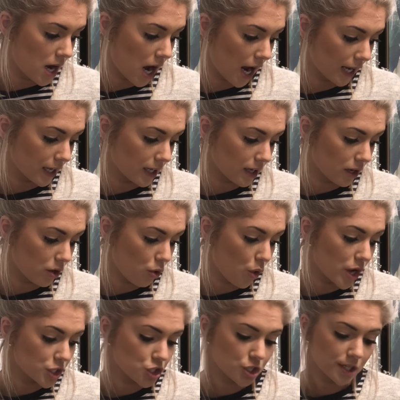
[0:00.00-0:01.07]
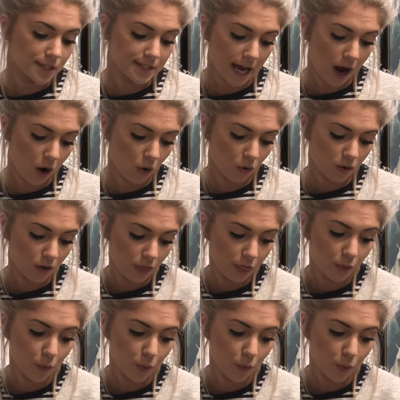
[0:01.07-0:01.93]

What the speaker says: I get questions out the